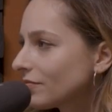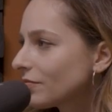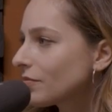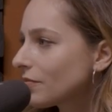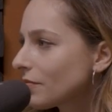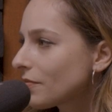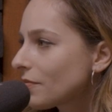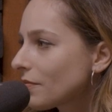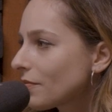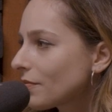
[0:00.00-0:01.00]

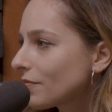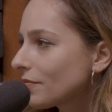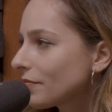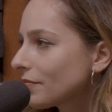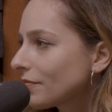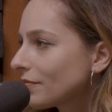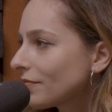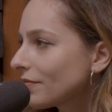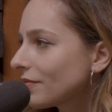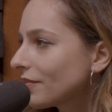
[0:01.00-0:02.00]

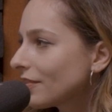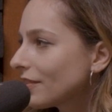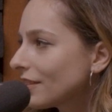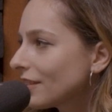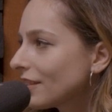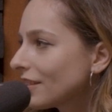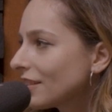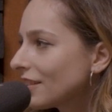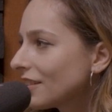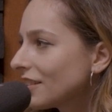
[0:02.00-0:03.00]
[no speech]